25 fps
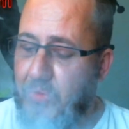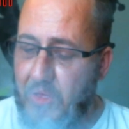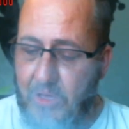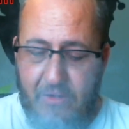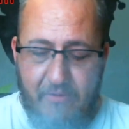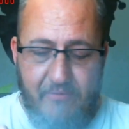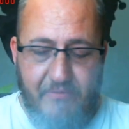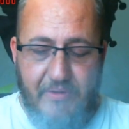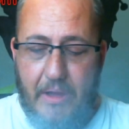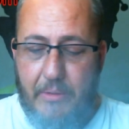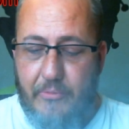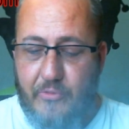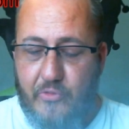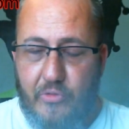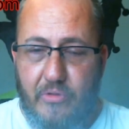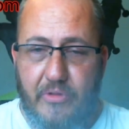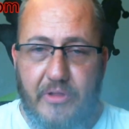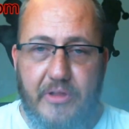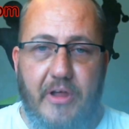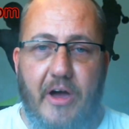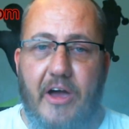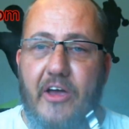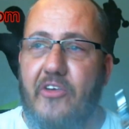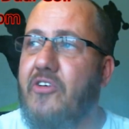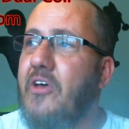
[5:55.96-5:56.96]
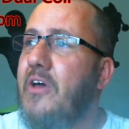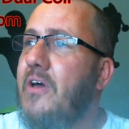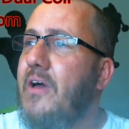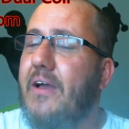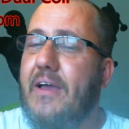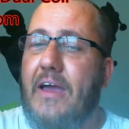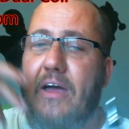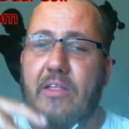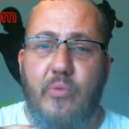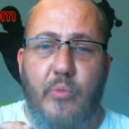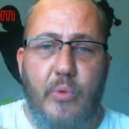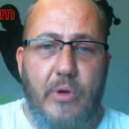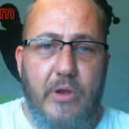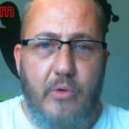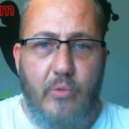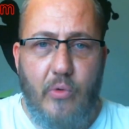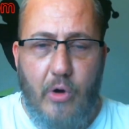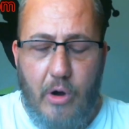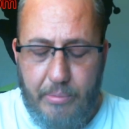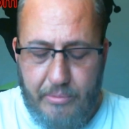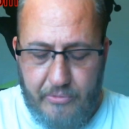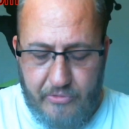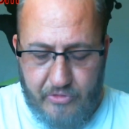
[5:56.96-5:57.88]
Vape's really nice. You got the window open,